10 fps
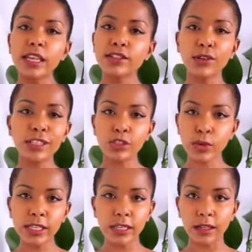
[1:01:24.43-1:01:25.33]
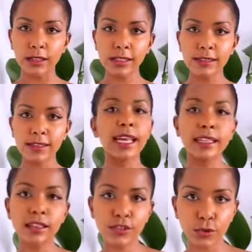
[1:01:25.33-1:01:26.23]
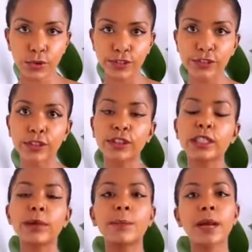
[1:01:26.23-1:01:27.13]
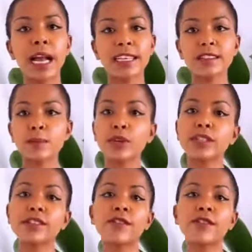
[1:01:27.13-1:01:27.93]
It's only $20, and in this course you'll learn about passports,